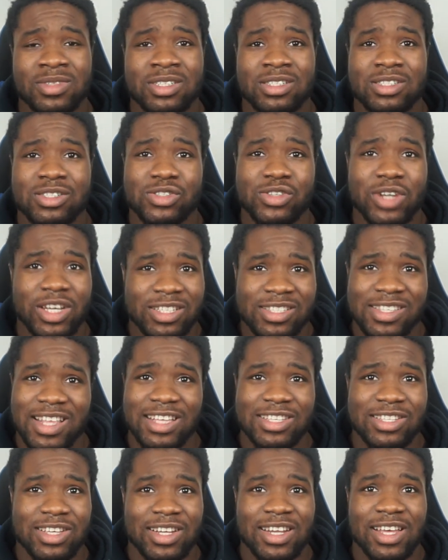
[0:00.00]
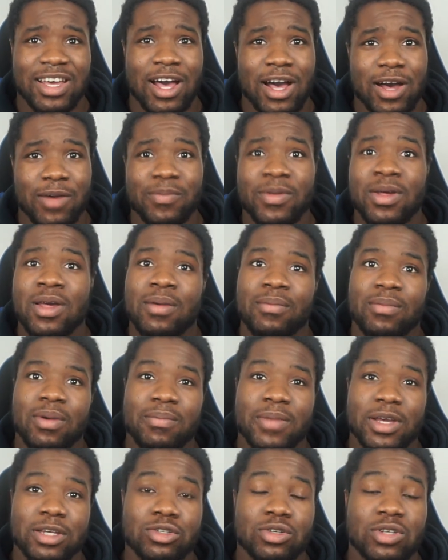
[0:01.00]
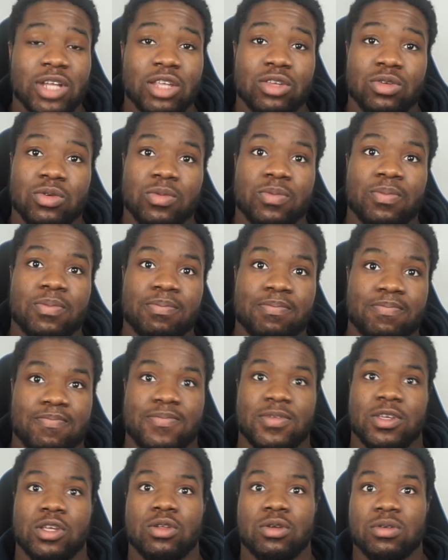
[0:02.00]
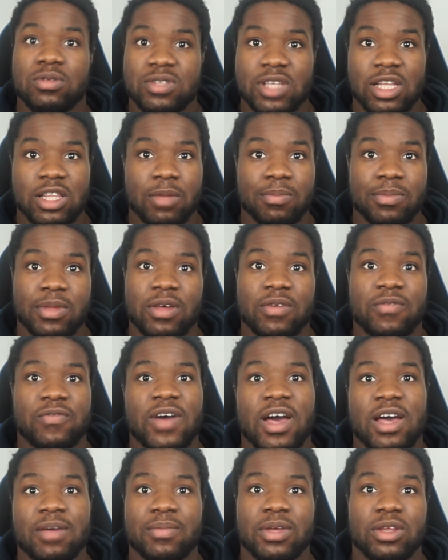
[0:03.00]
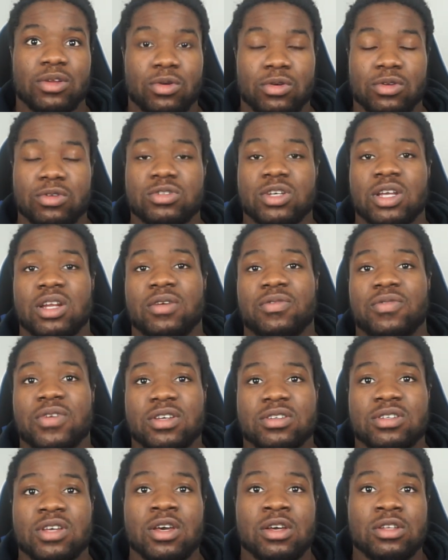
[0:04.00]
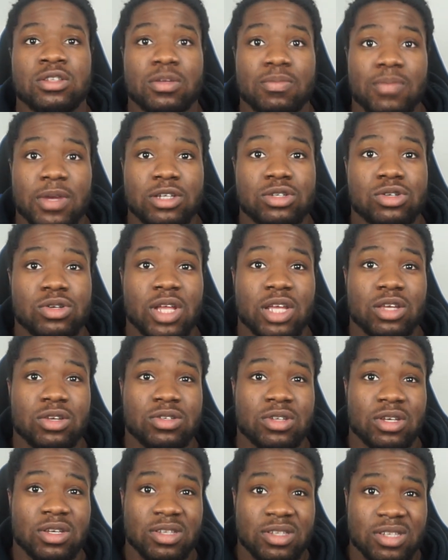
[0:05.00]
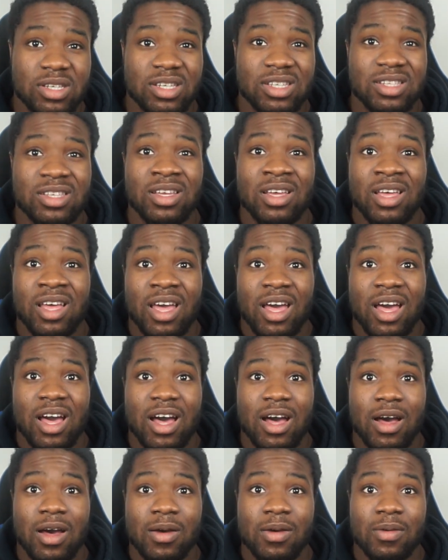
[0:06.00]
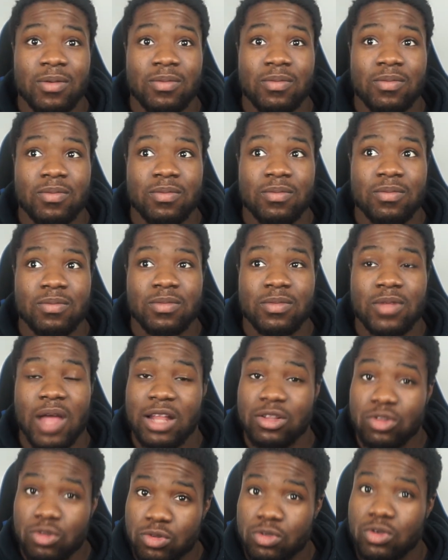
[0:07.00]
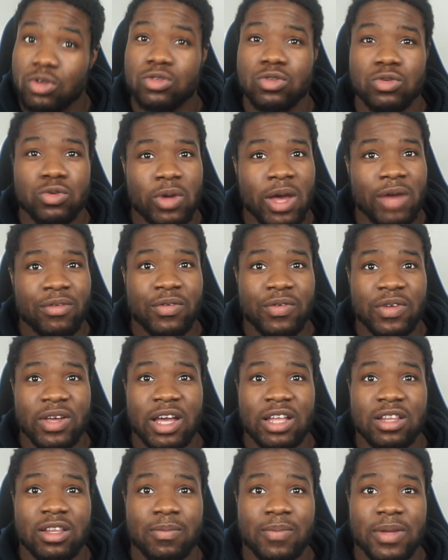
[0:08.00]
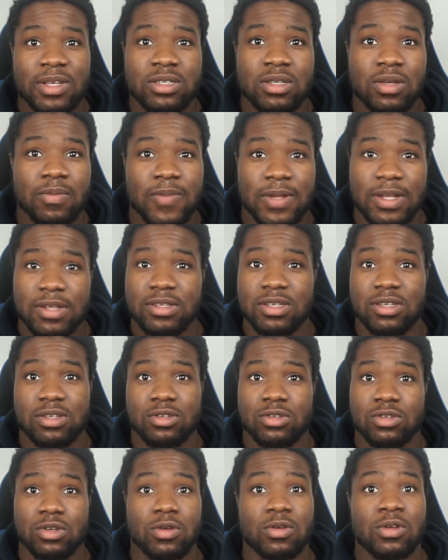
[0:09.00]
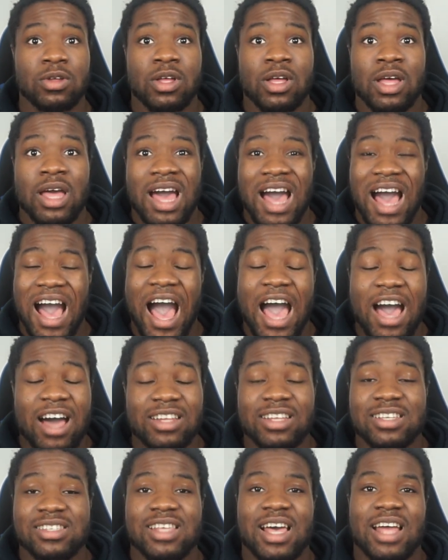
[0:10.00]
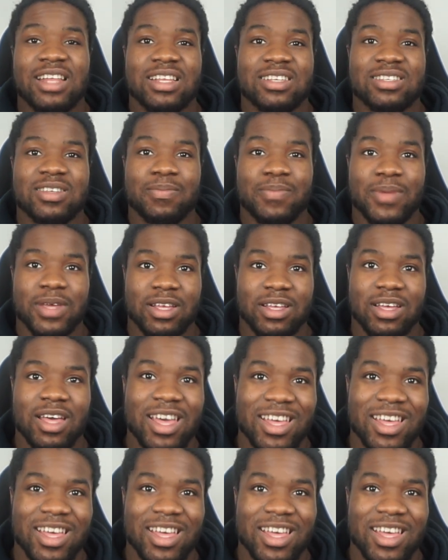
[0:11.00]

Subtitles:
stress that's going to come, but make sure that you know, set up your environment, all those kind of things, to make sure that you succeed, and do everything at the best of your ability. So I understand it's a bit